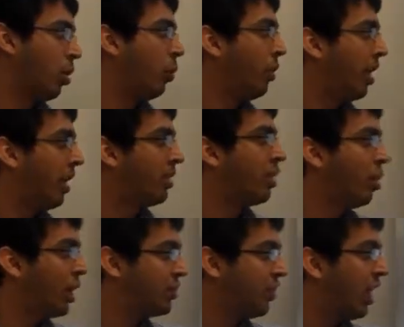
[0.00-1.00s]
varying the
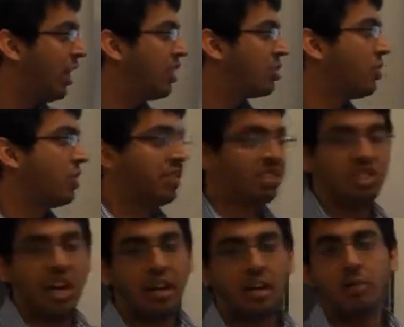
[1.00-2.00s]
noise variance over this
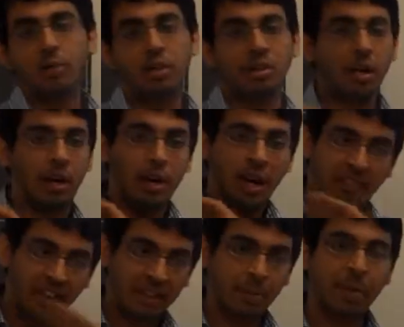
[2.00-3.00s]
channel would
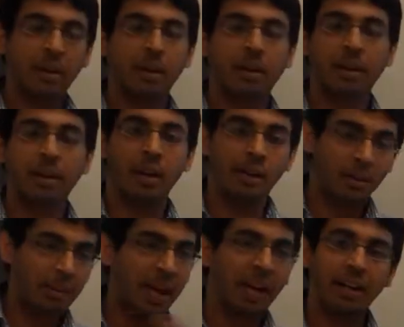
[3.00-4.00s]
affect the bit error rate, the
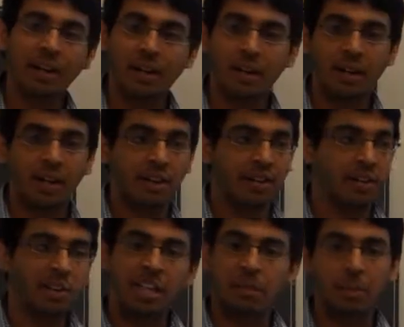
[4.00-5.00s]
packet error rate, the
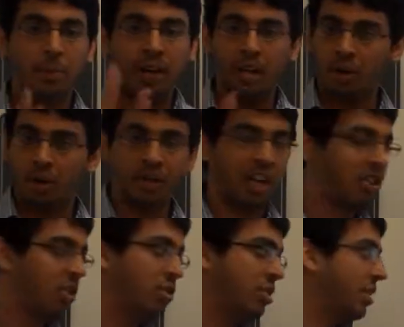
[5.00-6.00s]
EB by N naught
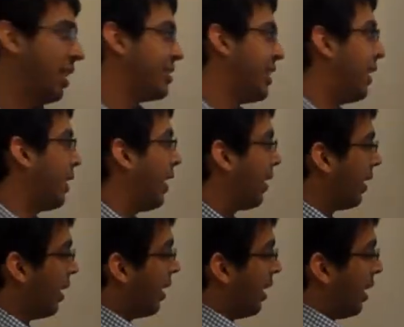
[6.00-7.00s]
ratios, and things like that.
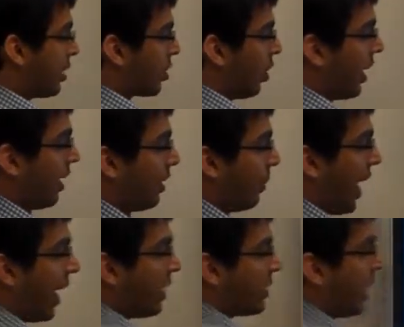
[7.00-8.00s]
So again, the
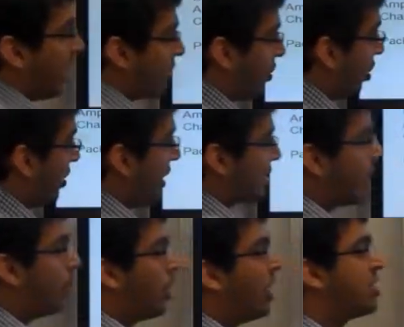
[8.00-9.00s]
packet size for these
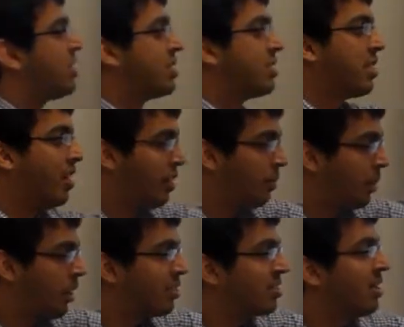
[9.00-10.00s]
computations is 100
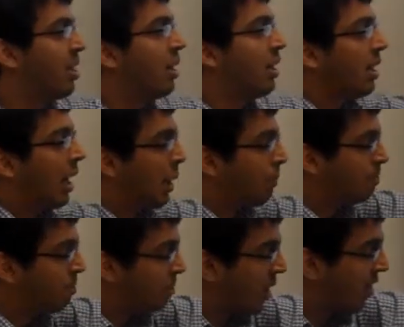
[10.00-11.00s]
bits.
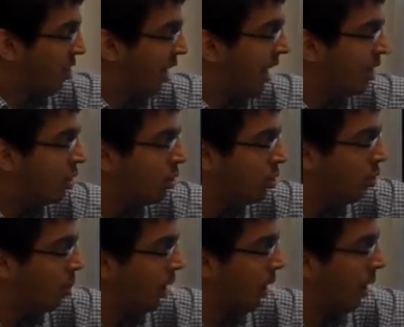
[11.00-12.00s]
I would like
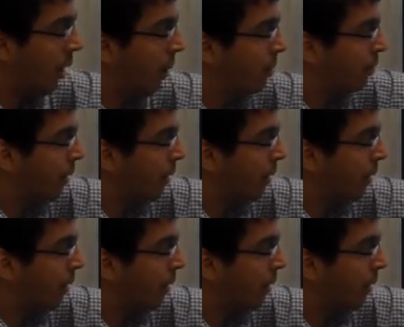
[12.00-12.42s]
to